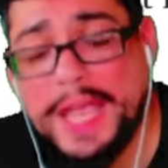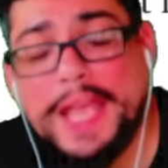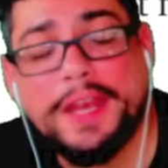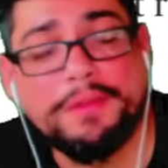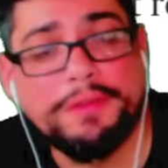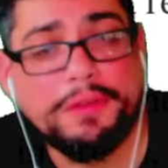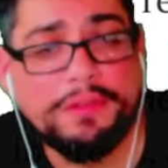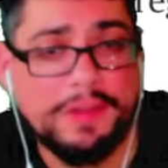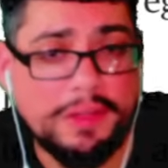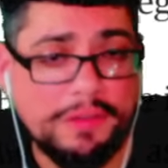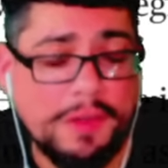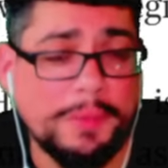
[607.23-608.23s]
And if you
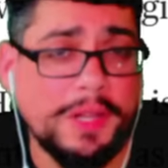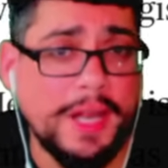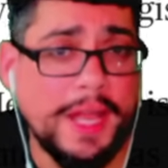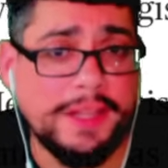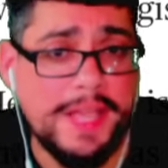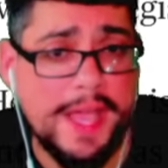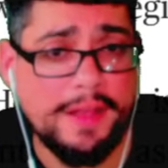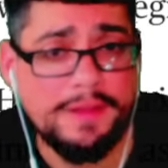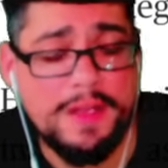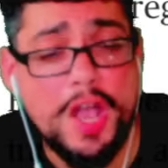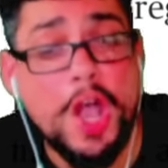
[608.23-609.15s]
see something like that,